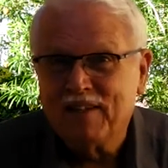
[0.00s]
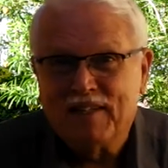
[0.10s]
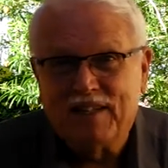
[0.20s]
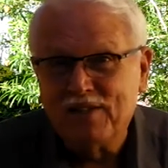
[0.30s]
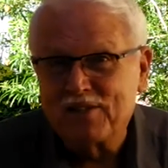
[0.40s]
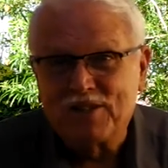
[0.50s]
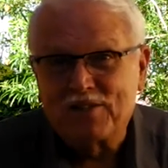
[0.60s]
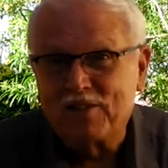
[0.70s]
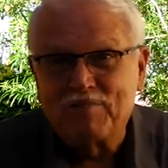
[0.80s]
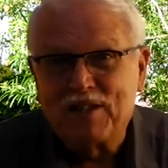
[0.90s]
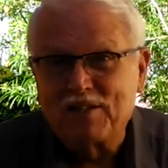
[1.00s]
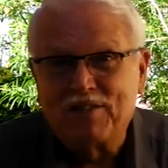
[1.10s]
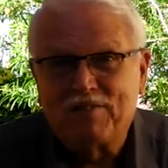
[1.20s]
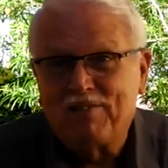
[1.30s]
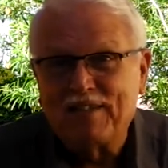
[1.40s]
that his system
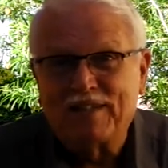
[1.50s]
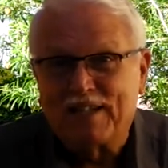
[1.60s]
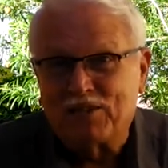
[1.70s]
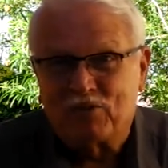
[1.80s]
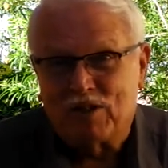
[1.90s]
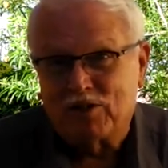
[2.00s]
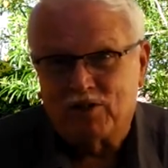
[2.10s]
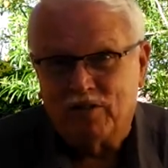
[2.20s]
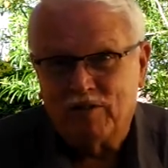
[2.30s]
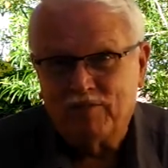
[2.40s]
doesn't fit that structure.